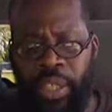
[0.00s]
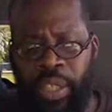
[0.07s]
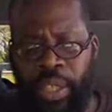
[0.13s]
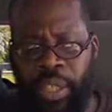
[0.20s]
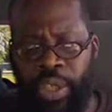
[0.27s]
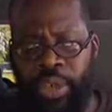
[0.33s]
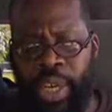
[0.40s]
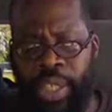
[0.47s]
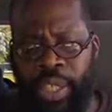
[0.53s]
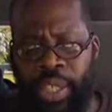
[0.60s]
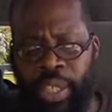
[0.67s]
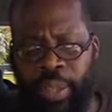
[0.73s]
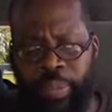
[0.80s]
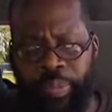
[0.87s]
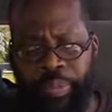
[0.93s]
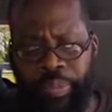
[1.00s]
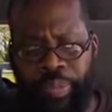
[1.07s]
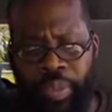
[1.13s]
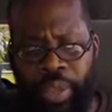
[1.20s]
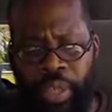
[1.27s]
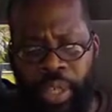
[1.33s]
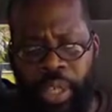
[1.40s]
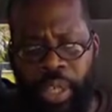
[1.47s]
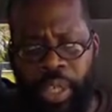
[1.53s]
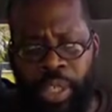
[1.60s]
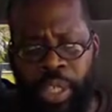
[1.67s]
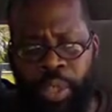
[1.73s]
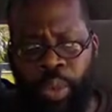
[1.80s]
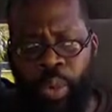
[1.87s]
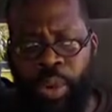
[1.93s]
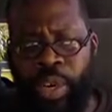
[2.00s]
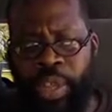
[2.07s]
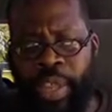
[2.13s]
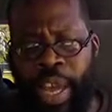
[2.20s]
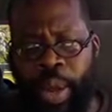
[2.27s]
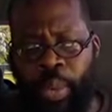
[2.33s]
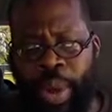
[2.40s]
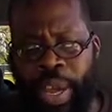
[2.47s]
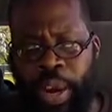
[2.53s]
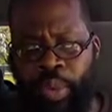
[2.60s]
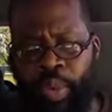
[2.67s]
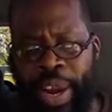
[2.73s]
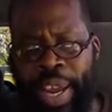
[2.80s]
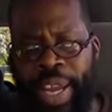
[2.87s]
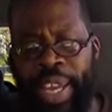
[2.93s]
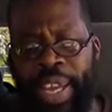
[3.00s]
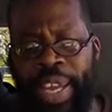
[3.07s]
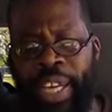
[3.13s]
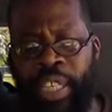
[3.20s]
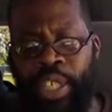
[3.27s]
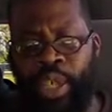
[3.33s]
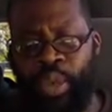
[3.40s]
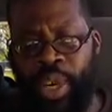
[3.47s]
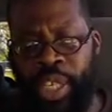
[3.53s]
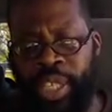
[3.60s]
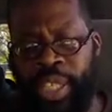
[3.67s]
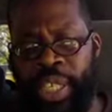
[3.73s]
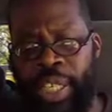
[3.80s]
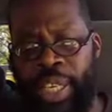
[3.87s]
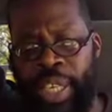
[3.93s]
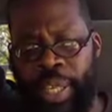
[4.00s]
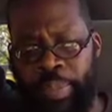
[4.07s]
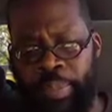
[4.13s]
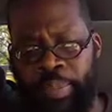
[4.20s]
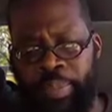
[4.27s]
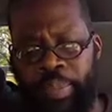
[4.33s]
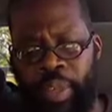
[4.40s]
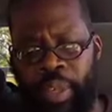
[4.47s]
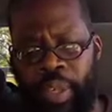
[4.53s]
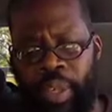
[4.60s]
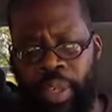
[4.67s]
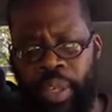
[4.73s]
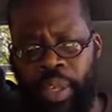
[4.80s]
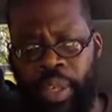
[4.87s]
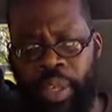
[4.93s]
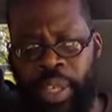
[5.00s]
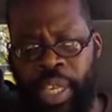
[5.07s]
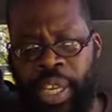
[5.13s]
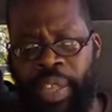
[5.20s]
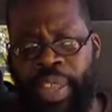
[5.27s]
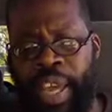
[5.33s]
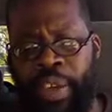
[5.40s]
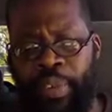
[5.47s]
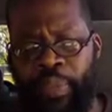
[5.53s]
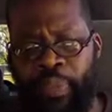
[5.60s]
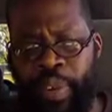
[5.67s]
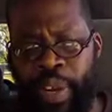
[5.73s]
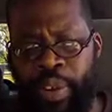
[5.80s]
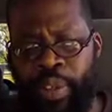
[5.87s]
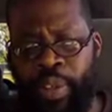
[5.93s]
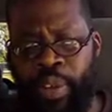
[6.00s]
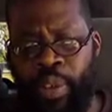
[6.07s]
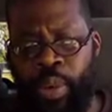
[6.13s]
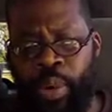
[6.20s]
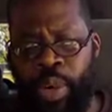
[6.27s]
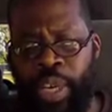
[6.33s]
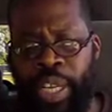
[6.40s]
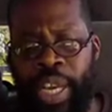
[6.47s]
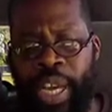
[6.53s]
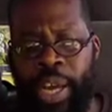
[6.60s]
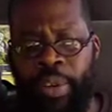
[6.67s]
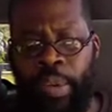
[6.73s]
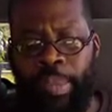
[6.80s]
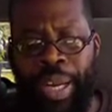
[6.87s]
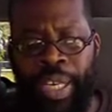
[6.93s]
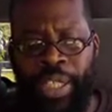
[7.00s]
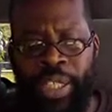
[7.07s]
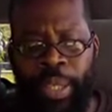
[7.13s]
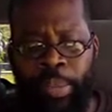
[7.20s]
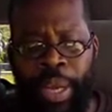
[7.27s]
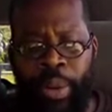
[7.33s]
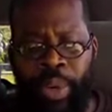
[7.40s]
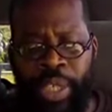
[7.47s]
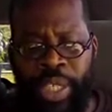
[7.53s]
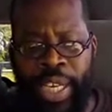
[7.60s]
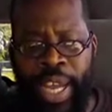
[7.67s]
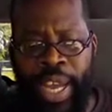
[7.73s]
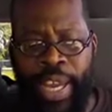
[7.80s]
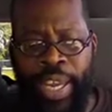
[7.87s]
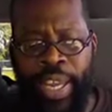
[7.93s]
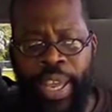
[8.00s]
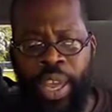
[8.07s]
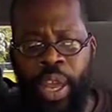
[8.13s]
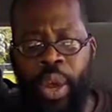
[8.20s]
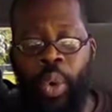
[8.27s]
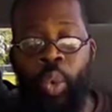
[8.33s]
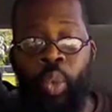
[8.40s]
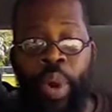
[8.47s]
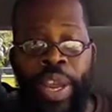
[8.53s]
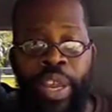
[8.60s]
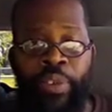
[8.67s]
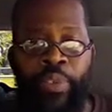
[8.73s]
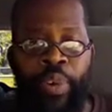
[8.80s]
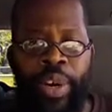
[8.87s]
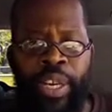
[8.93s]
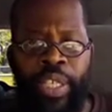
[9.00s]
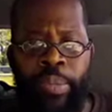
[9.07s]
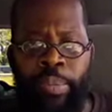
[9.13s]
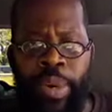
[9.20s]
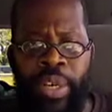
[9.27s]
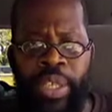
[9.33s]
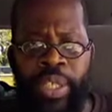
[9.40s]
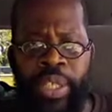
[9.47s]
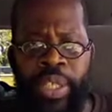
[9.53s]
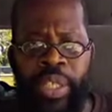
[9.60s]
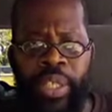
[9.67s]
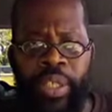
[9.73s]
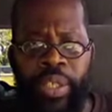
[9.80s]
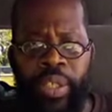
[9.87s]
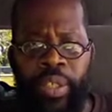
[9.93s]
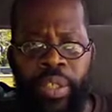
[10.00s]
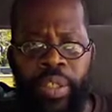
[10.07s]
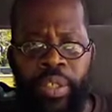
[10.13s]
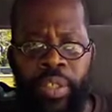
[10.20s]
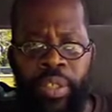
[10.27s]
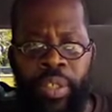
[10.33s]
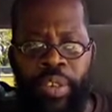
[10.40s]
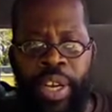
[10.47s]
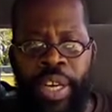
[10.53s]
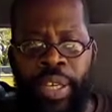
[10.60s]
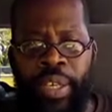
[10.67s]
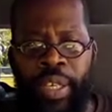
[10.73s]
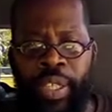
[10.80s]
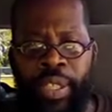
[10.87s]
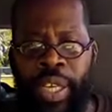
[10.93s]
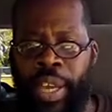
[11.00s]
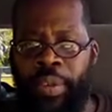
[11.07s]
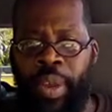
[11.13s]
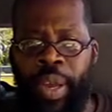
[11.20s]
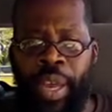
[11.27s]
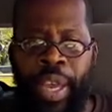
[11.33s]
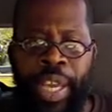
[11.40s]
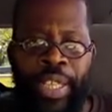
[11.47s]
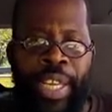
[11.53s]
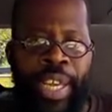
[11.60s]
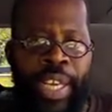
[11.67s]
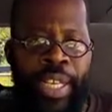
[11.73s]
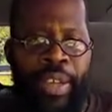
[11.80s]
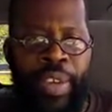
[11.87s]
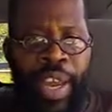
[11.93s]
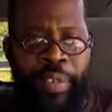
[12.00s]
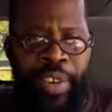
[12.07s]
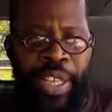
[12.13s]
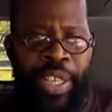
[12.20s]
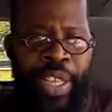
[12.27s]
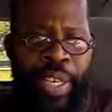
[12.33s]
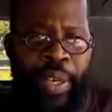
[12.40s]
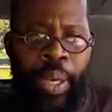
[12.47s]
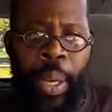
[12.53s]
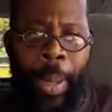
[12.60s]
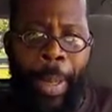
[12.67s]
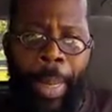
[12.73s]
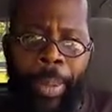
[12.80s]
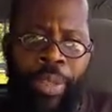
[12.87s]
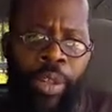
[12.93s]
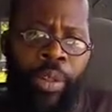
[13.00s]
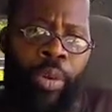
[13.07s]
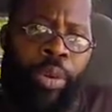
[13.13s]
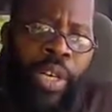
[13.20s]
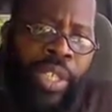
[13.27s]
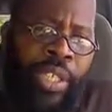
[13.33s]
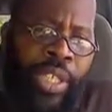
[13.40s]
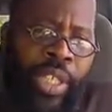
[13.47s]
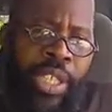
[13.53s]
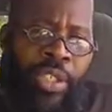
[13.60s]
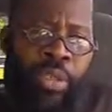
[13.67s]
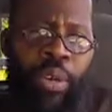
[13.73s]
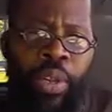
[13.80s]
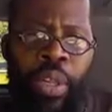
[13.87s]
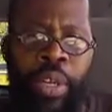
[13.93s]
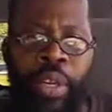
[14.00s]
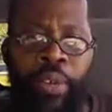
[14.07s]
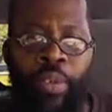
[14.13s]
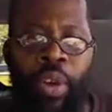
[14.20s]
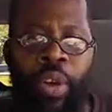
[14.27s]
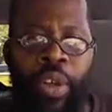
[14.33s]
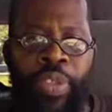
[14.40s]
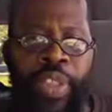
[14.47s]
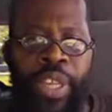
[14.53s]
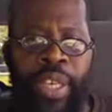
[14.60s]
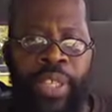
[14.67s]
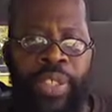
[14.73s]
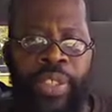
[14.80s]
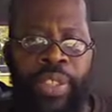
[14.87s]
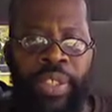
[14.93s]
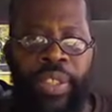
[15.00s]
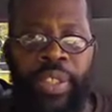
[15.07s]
and trust in Him. It says, "Order thy way aright, and trust in Him." Ye that fear the Lord, Yahweh Bashem Yahweh Shai, wait for his mercy. Right, because at, at the end of everything, the Lord is in control of, all things.